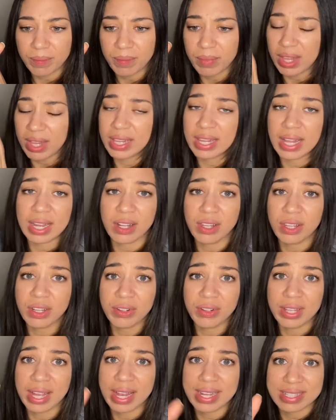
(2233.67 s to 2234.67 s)
that
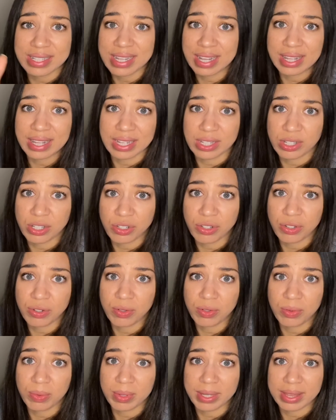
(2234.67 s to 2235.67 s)
clearly has nothing to do
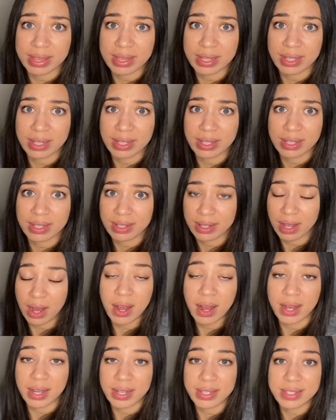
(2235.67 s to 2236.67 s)
with
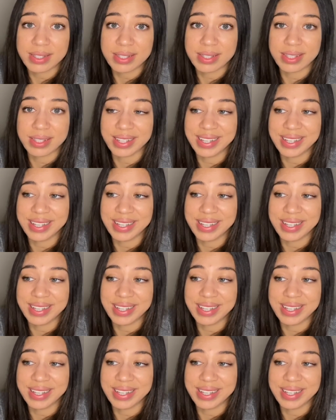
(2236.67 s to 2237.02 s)
us